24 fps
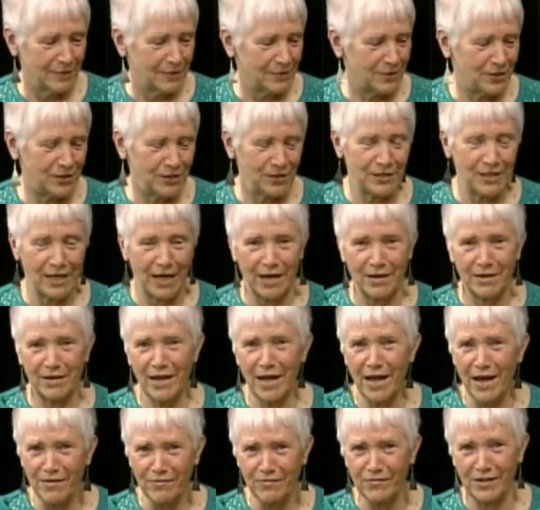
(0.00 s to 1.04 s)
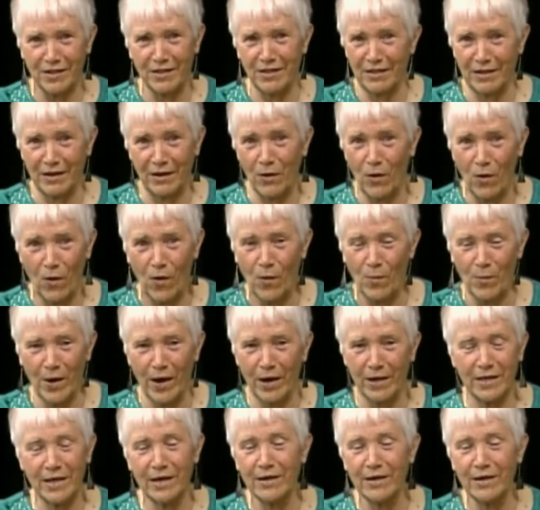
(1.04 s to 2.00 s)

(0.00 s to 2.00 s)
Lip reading: She's got everything Hallmark.